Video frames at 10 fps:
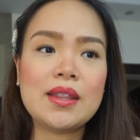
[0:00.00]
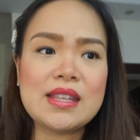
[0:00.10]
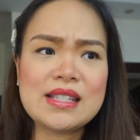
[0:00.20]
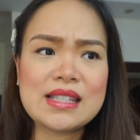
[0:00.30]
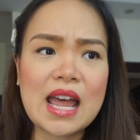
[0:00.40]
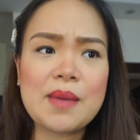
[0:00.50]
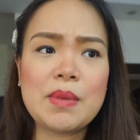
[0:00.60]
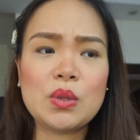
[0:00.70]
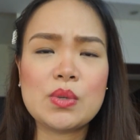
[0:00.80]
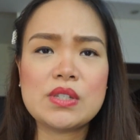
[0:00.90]
This time,
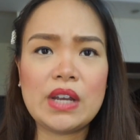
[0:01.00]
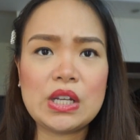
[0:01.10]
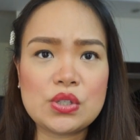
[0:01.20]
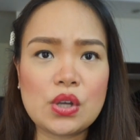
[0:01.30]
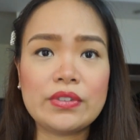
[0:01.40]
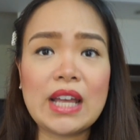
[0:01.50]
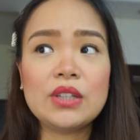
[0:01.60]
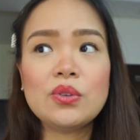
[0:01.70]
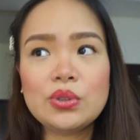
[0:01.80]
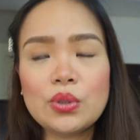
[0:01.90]
it was very soft. I
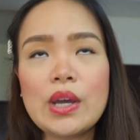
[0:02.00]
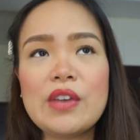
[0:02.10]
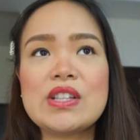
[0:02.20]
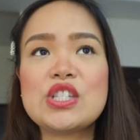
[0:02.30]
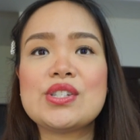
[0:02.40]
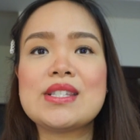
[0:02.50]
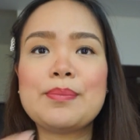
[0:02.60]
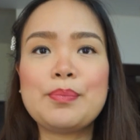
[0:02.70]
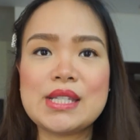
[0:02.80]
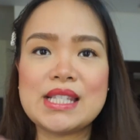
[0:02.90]
don't know if it's just the
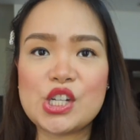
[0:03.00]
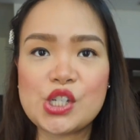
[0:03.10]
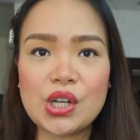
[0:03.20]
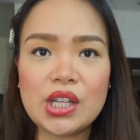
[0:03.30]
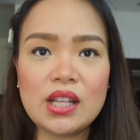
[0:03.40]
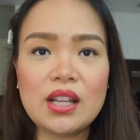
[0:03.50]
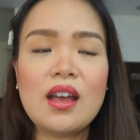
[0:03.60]
position